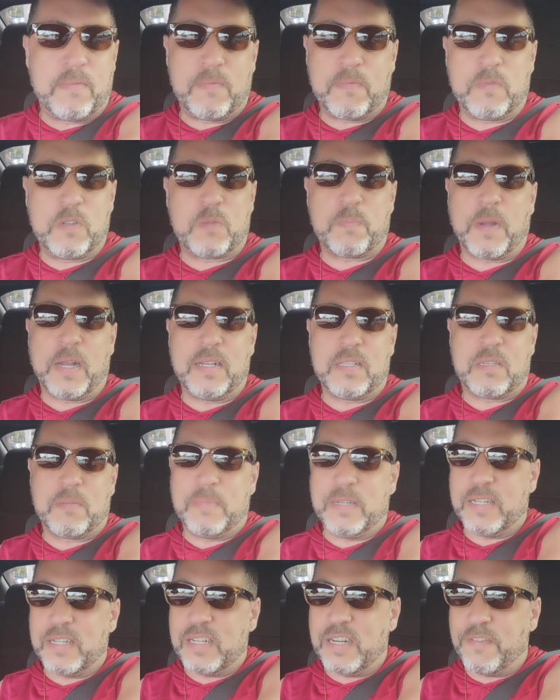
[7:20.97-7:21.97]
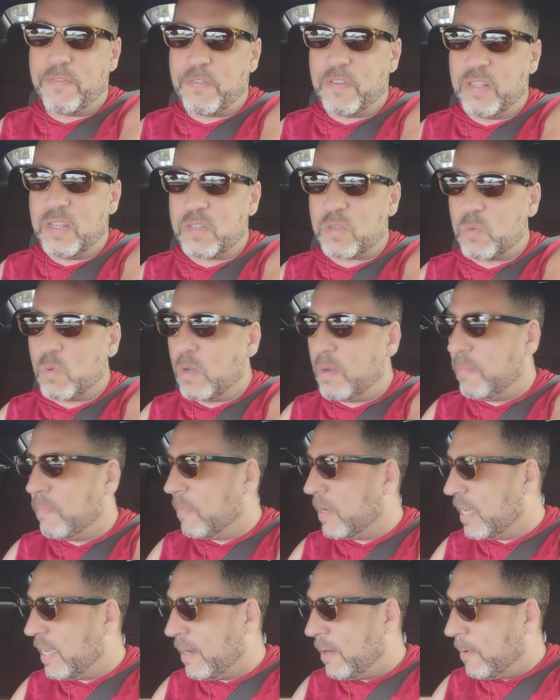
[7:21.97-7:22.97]
responsibility for this one,
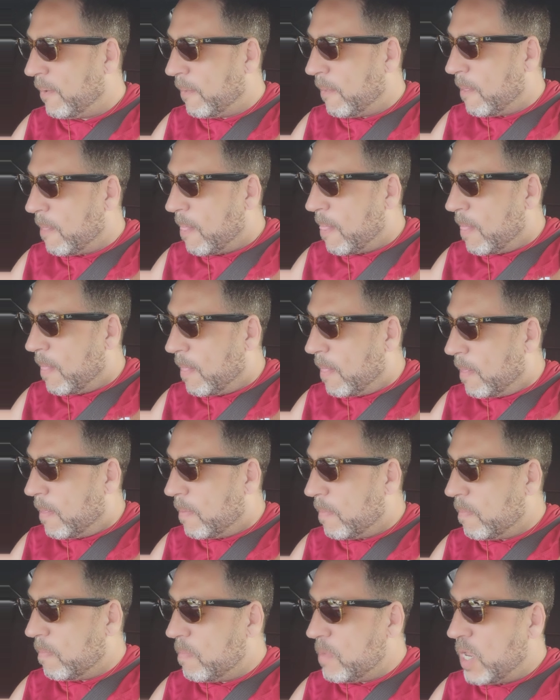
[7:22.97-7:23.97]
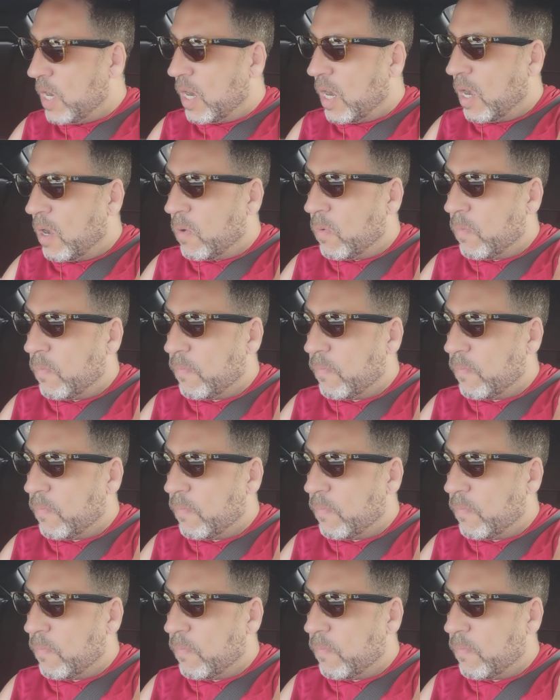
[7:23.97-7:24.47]
but, you know,